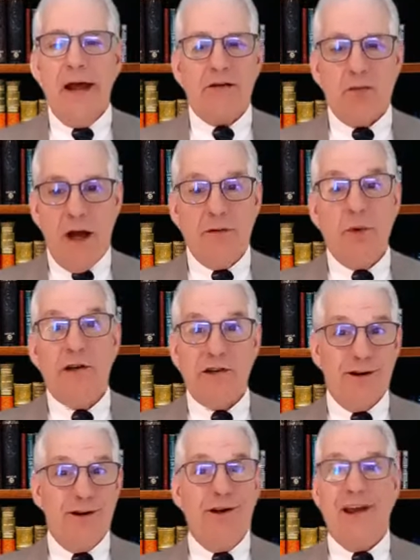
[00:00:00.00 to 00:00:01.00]
And that's why
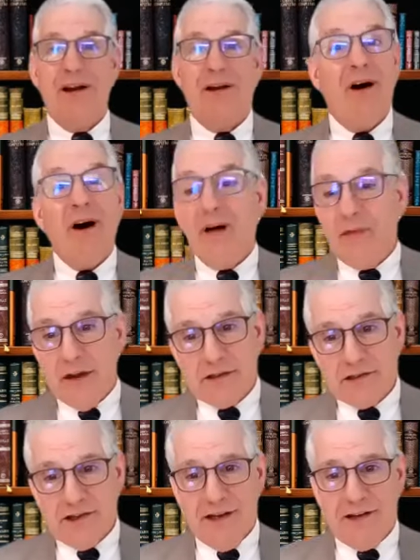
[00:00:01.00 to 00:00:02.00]
we should look at all
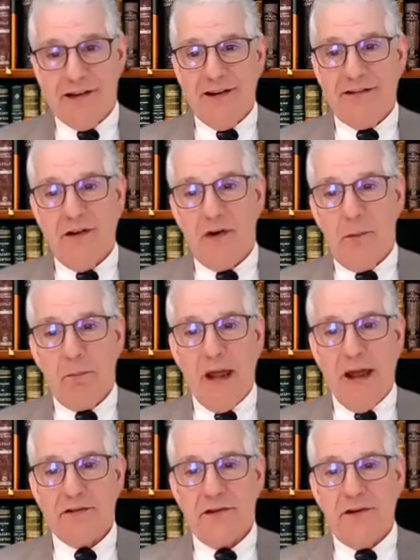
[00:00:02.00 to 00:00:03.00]
these teachings of
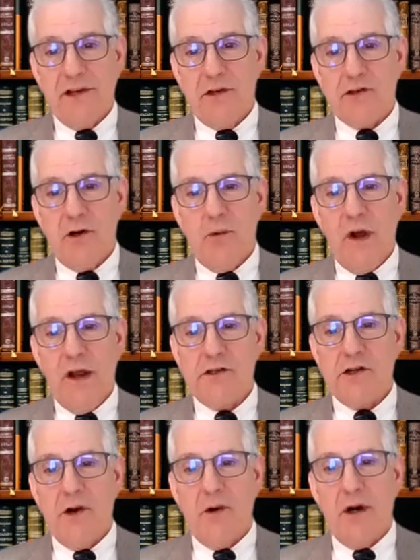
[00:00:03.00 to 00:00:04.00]
our master teacher and
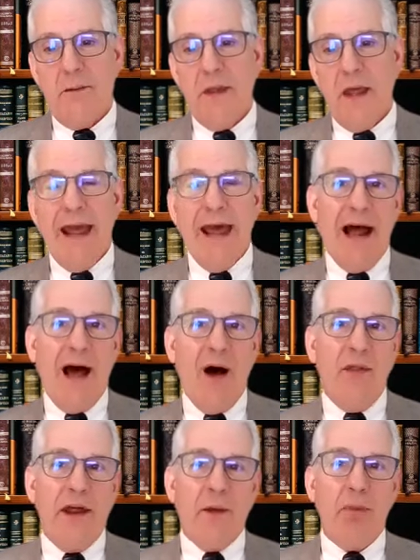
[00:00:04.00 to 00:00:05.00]
way shower and
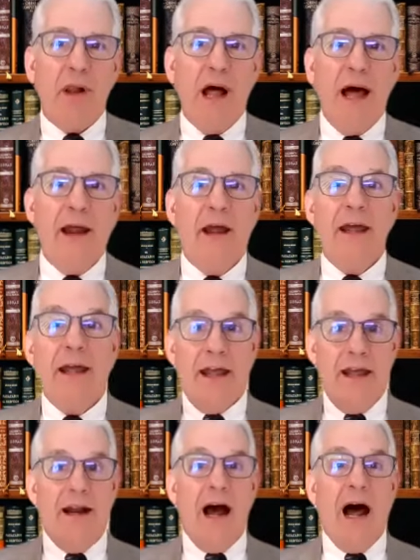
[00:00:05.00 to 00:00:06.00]
how they apply
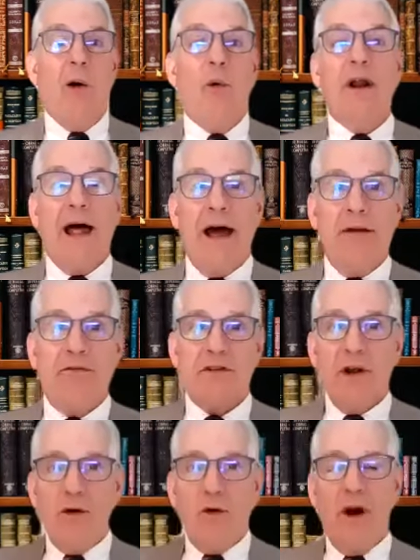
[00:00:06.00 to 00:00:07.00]
in our
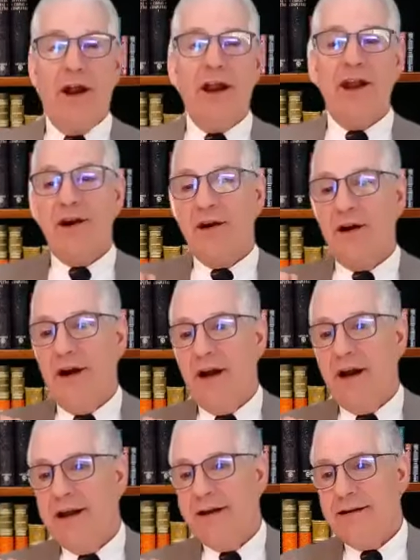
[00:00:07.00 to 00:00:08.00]
lives right
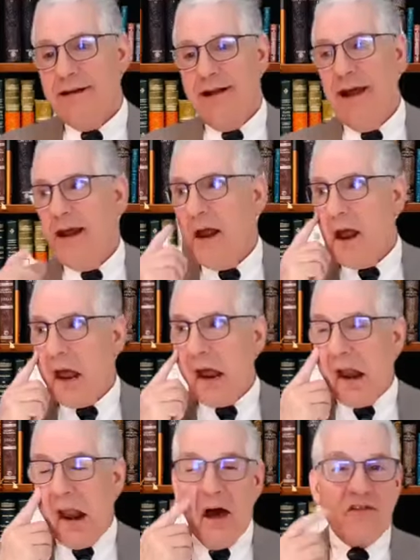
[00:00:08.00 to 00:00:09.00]
here today.
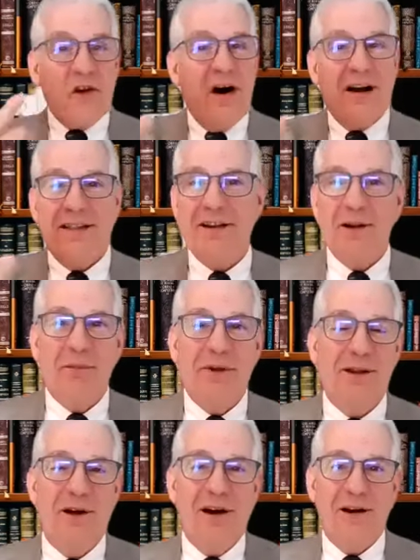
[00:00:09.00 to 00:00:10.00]
Now, I've gone a
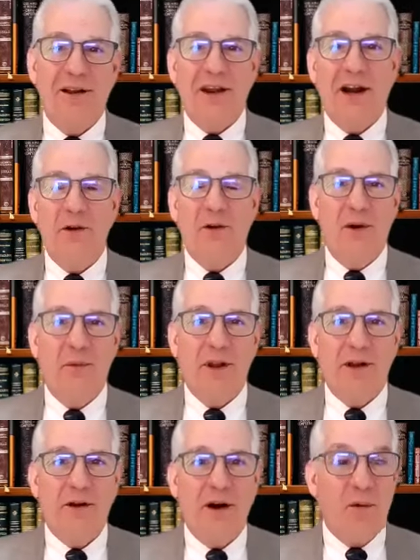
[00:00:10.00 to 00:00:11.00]
little bit longer than I
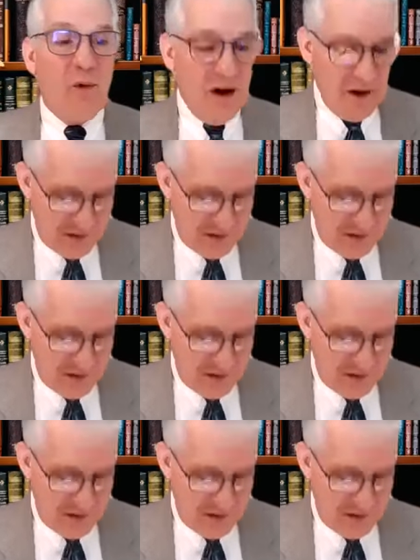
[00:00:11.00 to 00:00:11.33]
normally do. I